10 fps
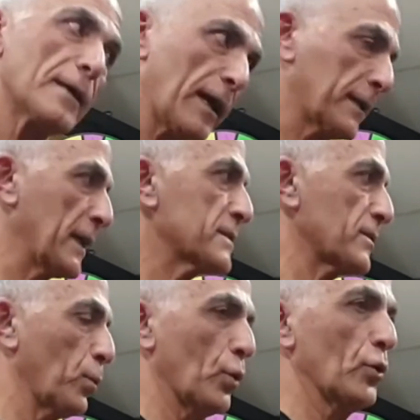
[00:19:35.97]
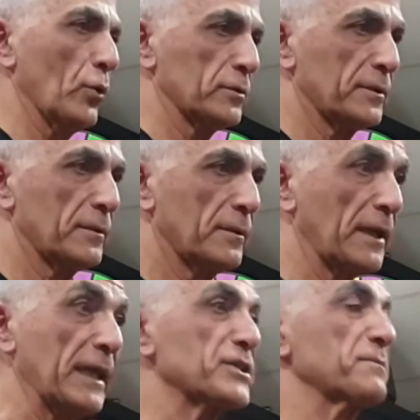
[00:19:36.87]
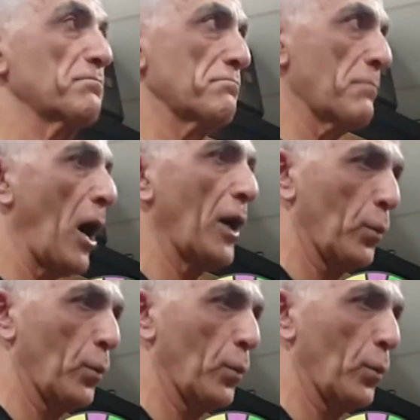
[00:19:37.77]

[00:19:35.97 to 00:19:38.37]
against the world, against my